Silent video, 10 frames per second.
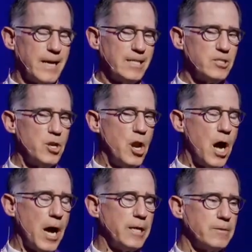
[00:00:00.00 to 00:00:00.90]
That's
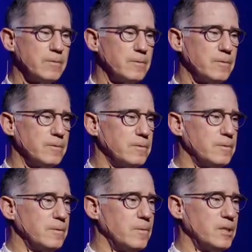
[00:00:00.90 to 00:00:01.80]
not
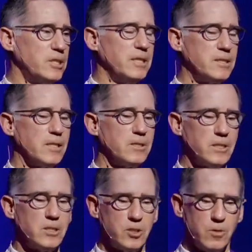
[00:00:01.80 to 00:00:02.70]
what
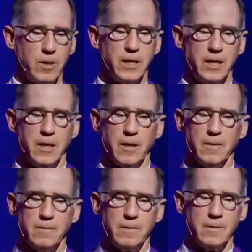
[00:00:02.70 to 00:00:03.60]
Jesus is doing here.